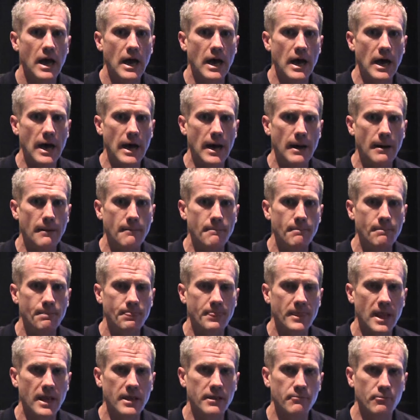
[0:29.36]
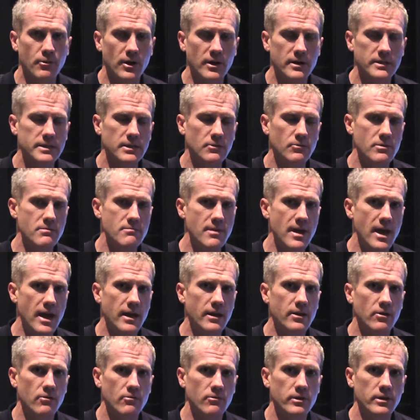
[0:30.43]
Um, and the products that we
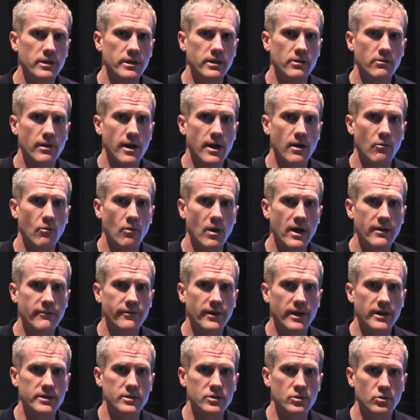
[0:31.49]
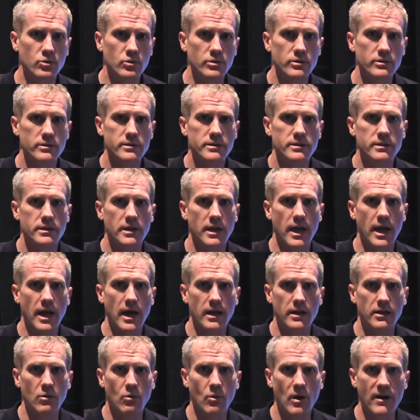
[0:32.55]
make are really around Wi-Fi tools
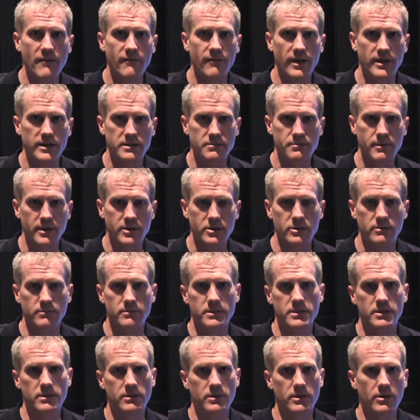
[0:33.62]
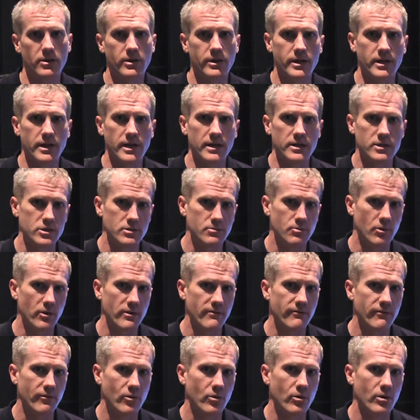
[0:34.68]
and the Wi-Fi spectrum. So you're looking at
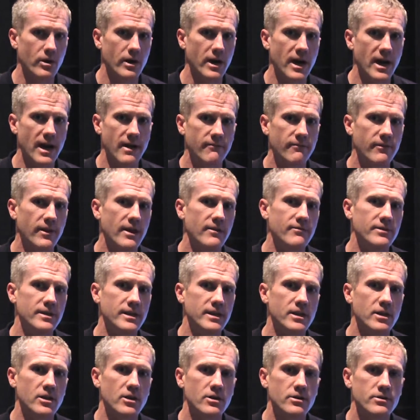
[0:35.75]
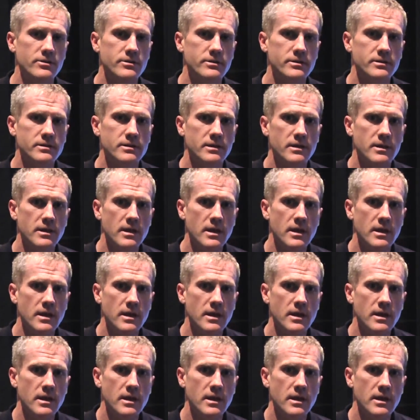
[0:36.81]
2.4 and 5 gigahertz.